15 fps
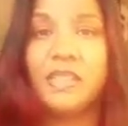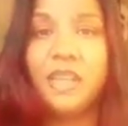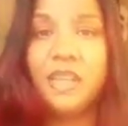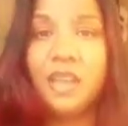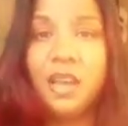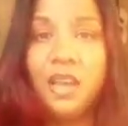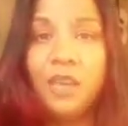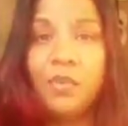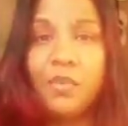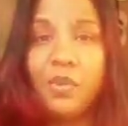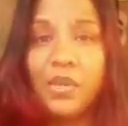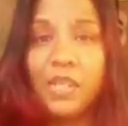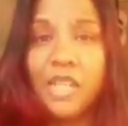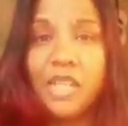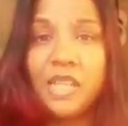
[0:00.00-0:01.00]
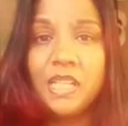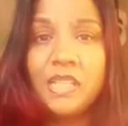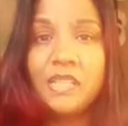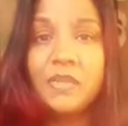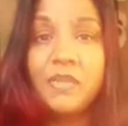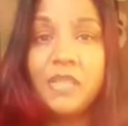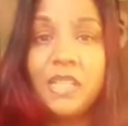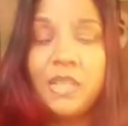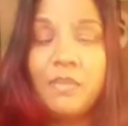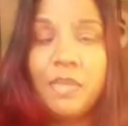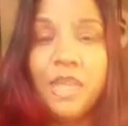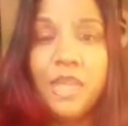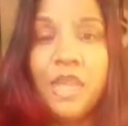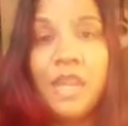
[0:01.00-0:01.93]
that unworthiness within me,